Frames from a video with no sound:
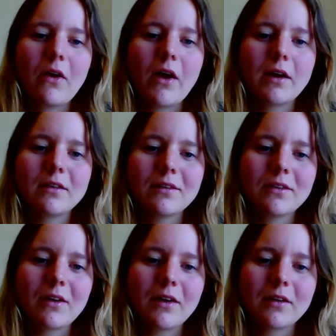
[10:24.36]
I
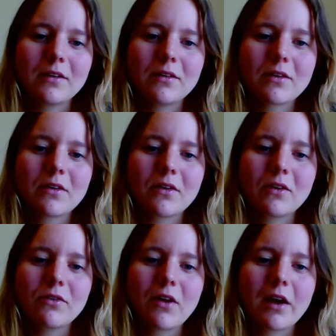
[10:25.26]
decided
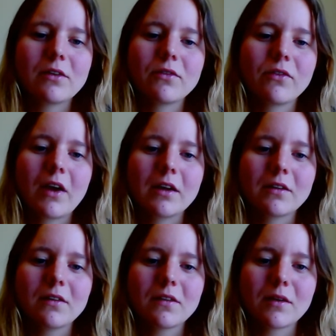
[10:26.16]
to try to find
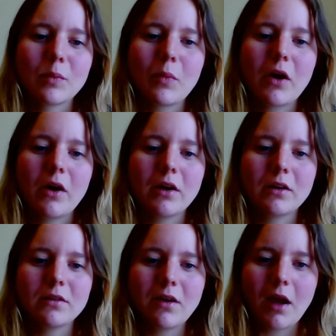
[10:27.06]
a cinema
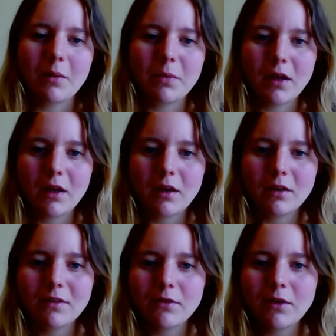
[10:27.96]
in
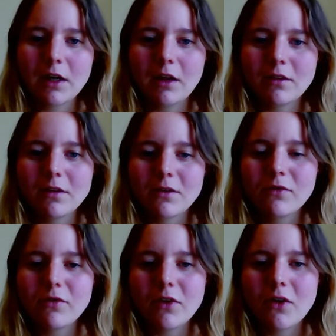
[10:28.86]
Taipei screening the
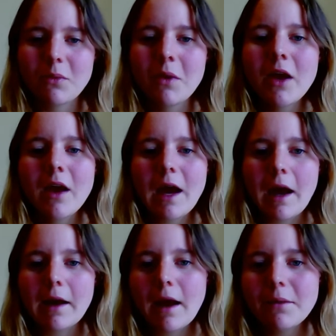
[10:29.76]
film,
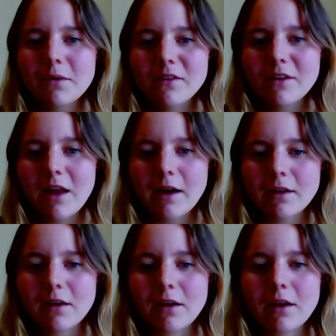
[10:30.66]
and I was
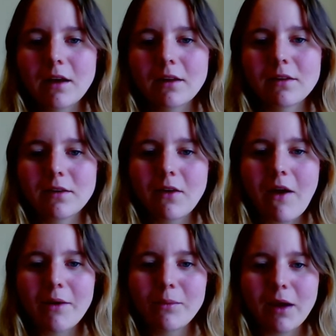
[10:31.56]
lucky, and so
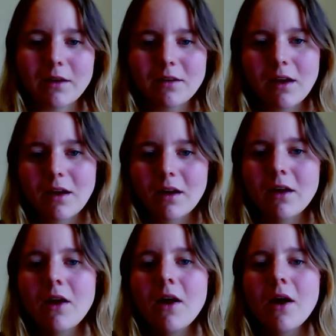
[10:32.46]
I went in.